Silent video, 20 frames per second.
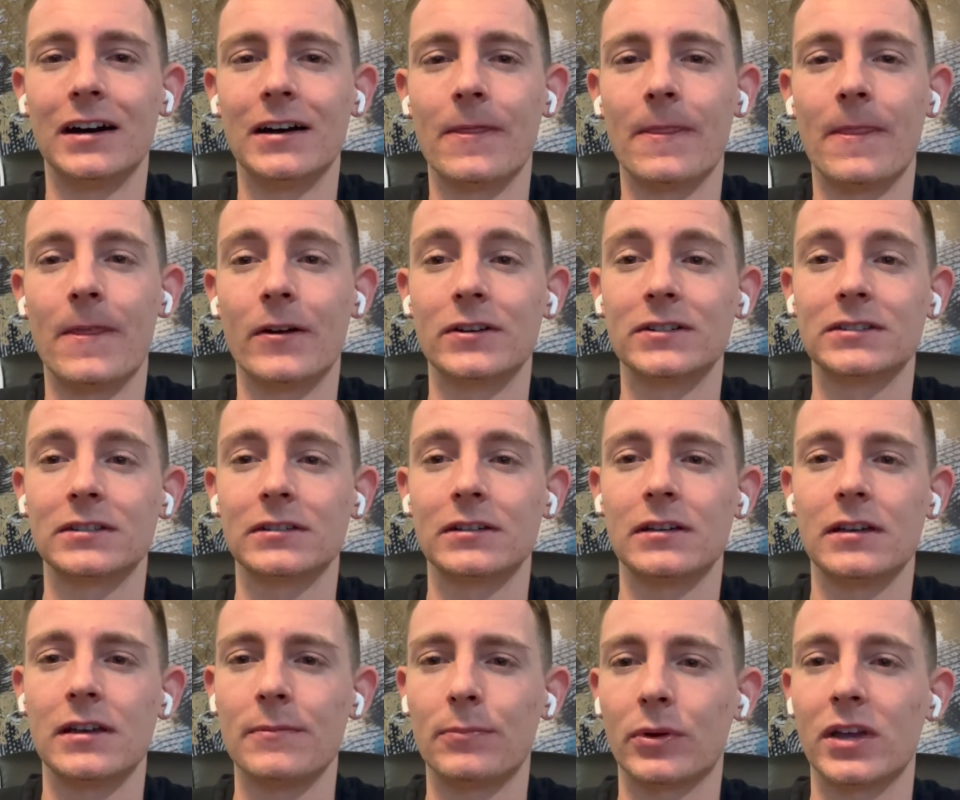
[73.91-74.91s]
there's
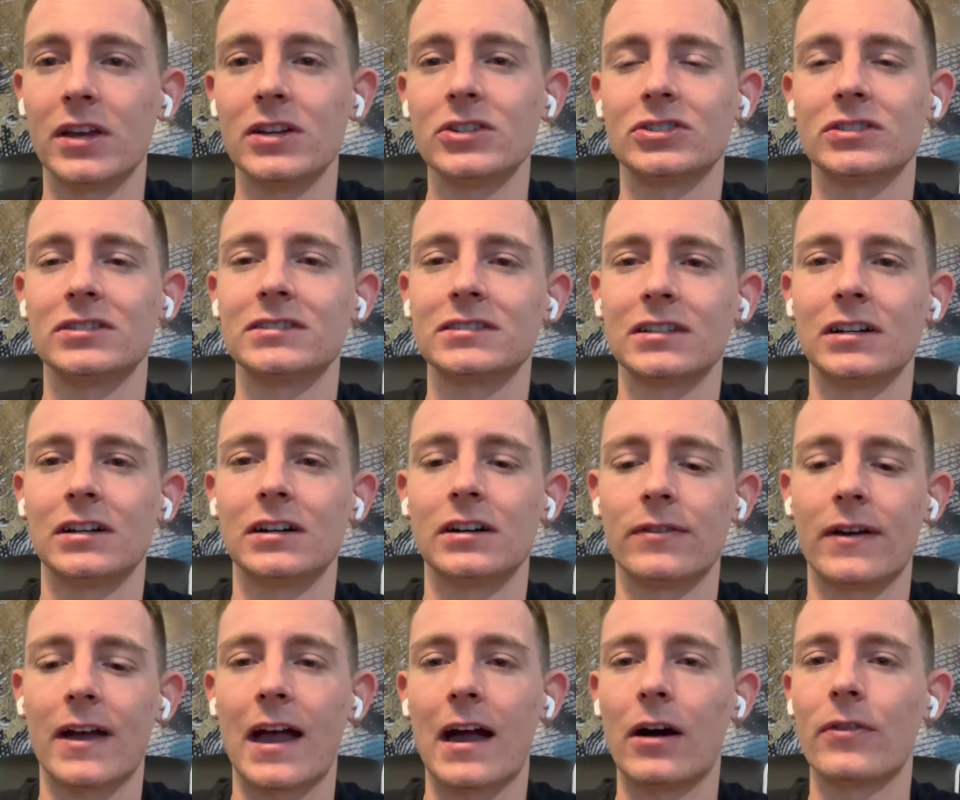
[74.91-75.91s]
implications
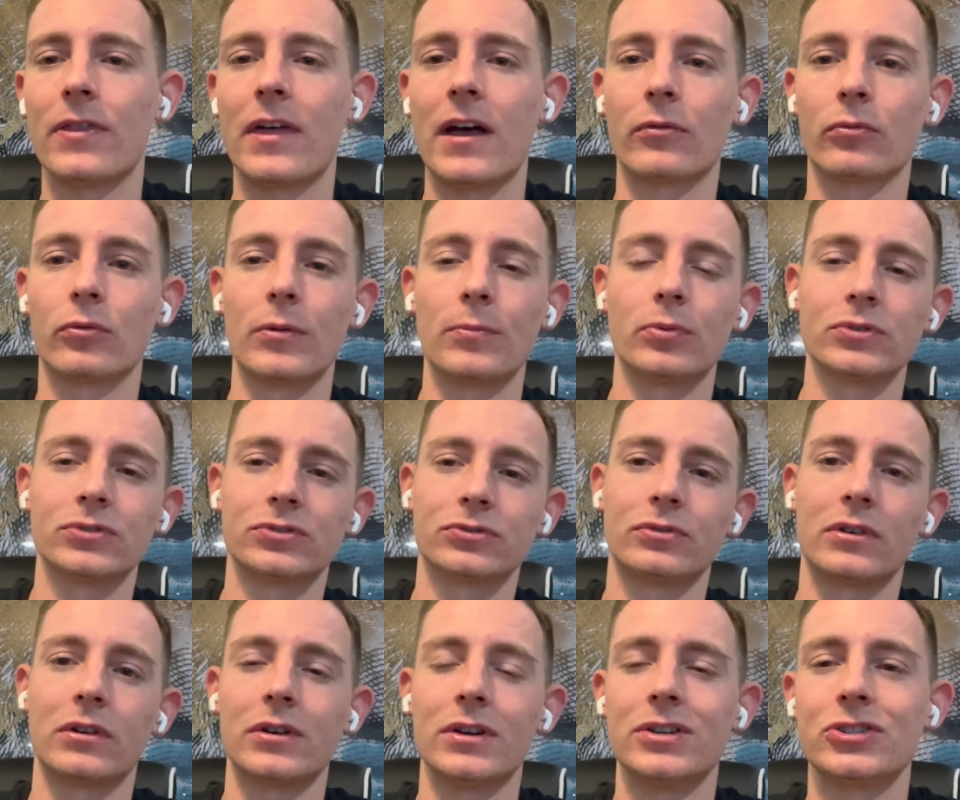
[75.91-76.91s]
of how that ripples
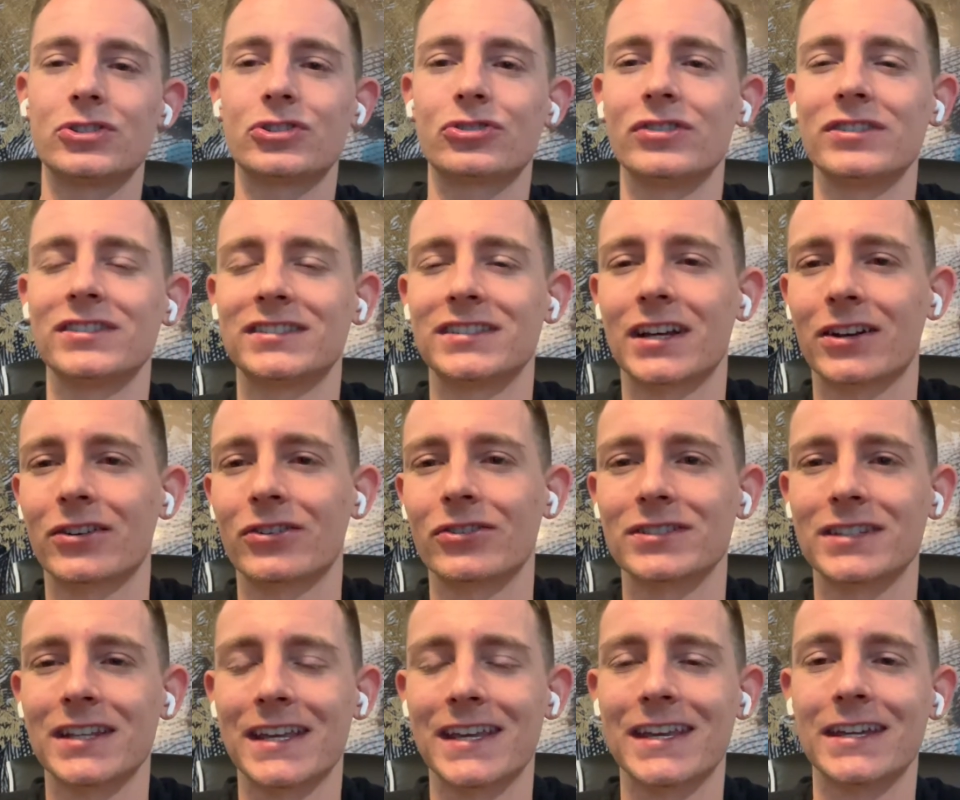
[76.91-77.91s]
throughout industries,
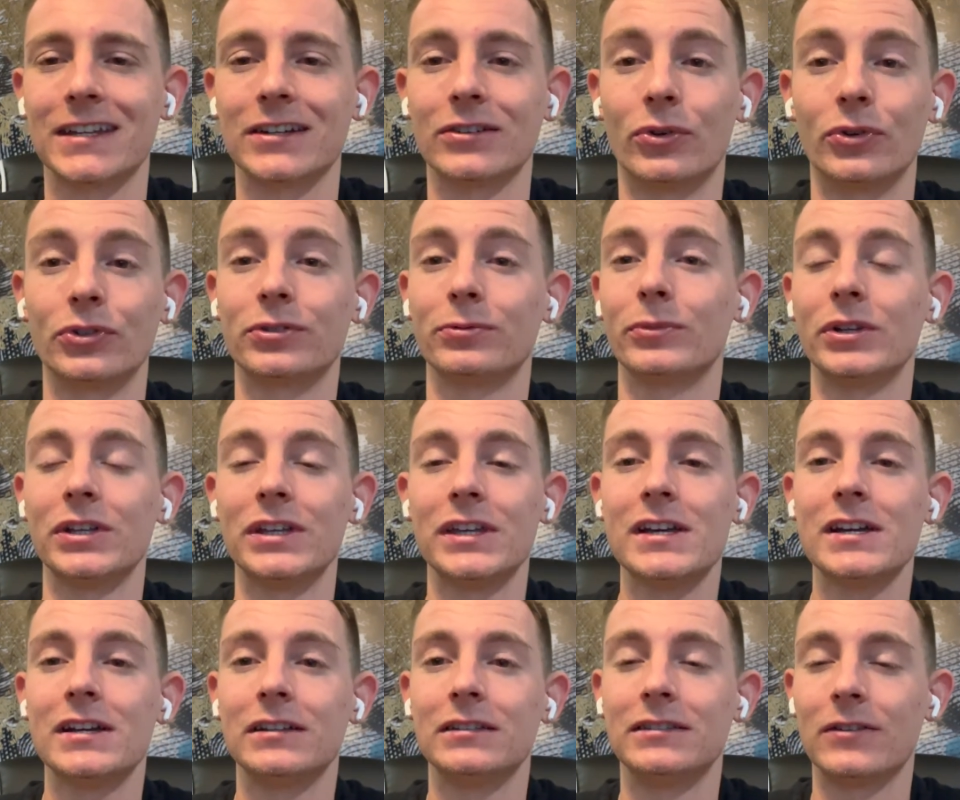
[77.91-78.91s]
sectors, and ultimately
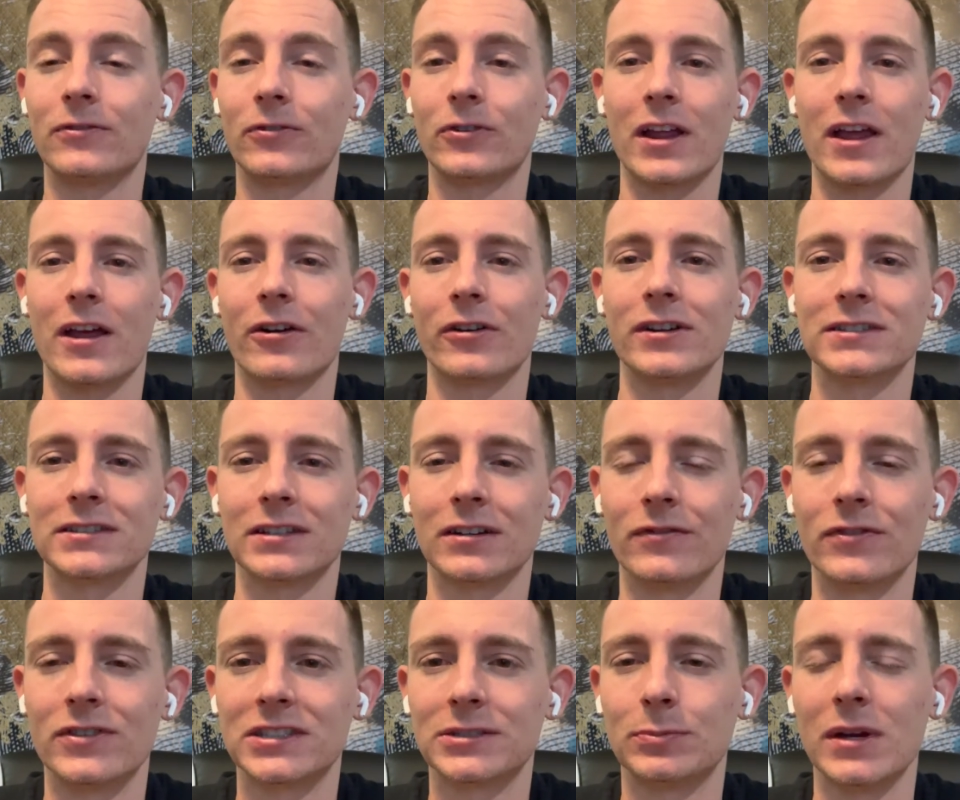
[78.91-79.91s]
different areas
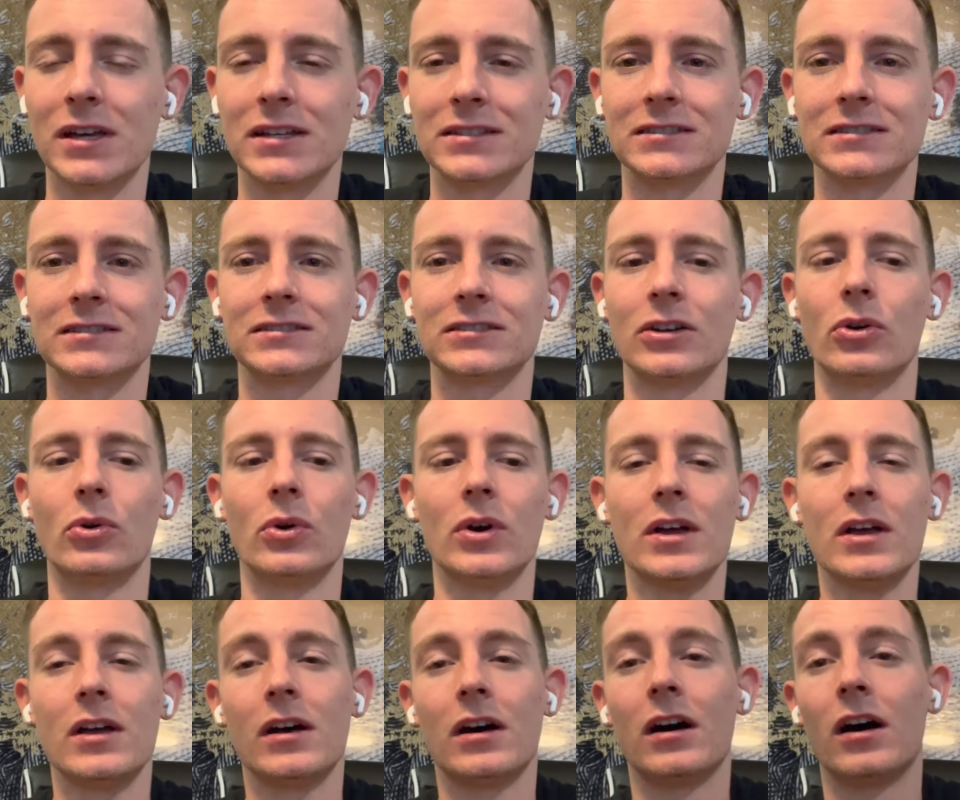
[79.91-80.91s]
of the space. And so
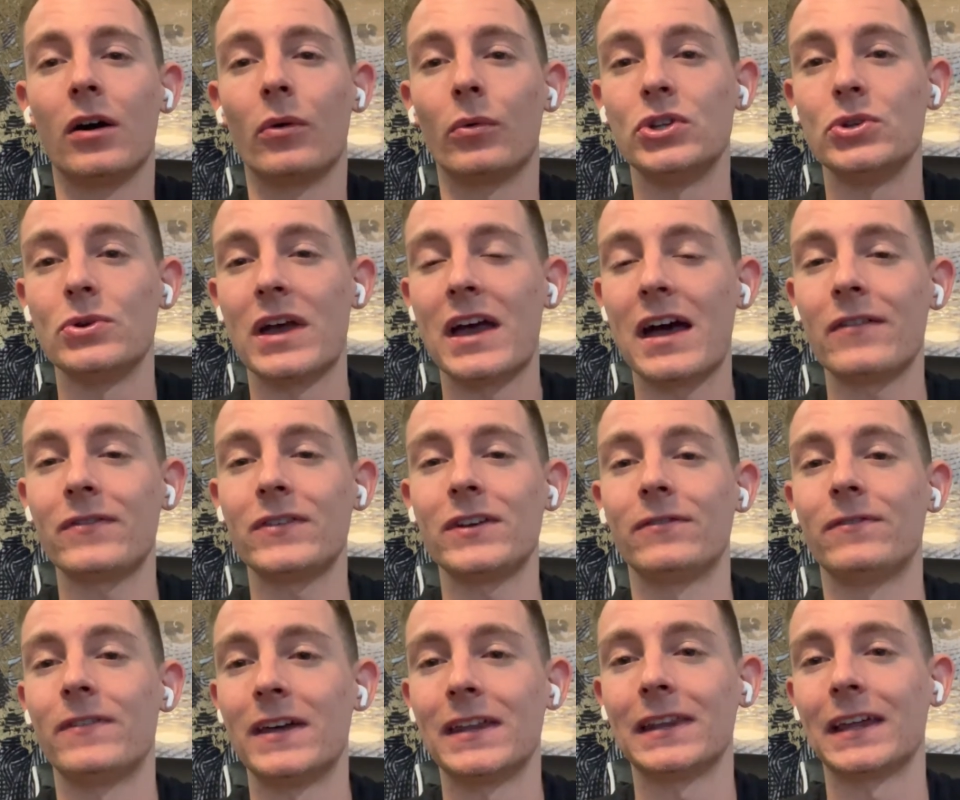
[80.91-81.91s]
when you have an
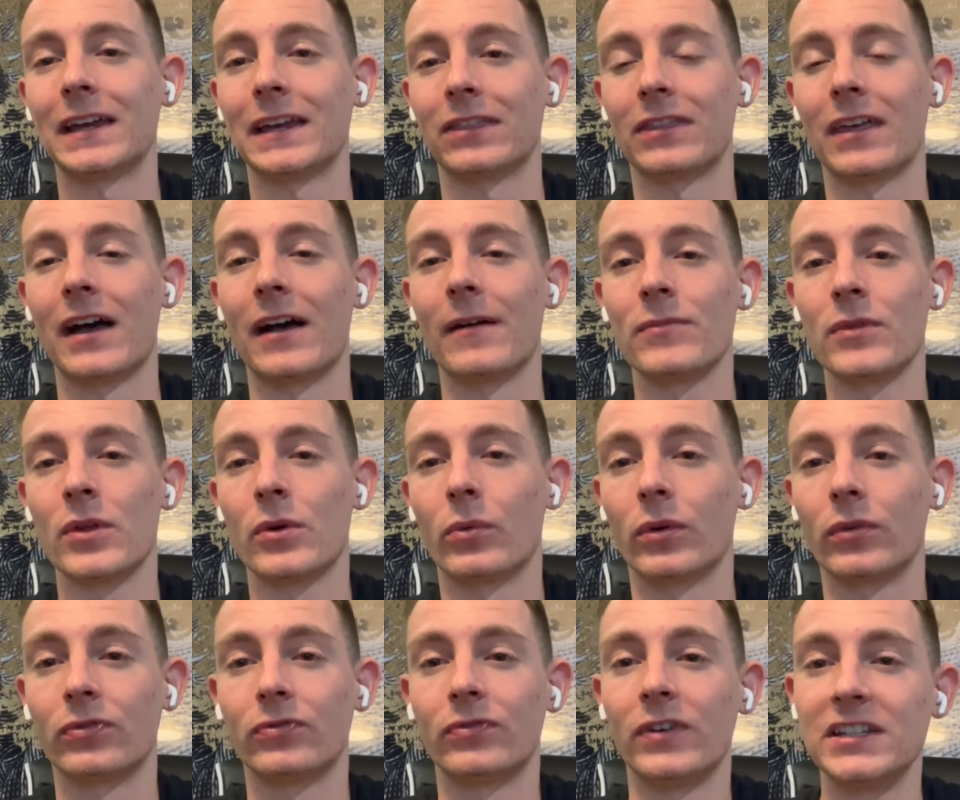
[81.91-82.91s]
event like that,
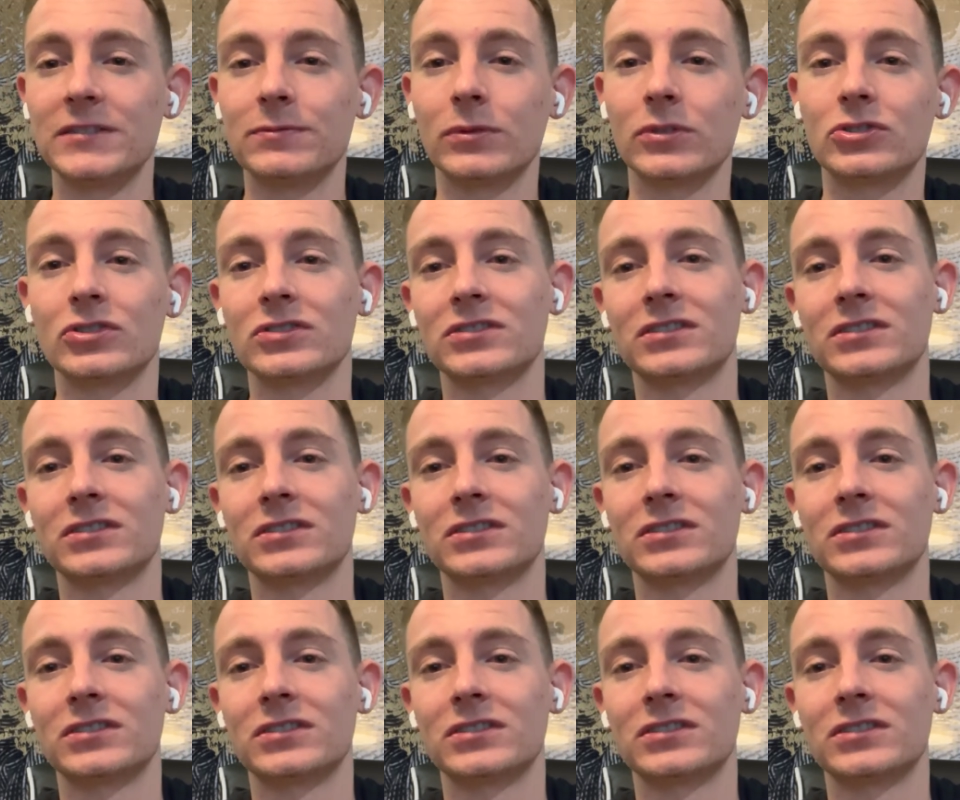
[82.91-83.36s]
where Facebook just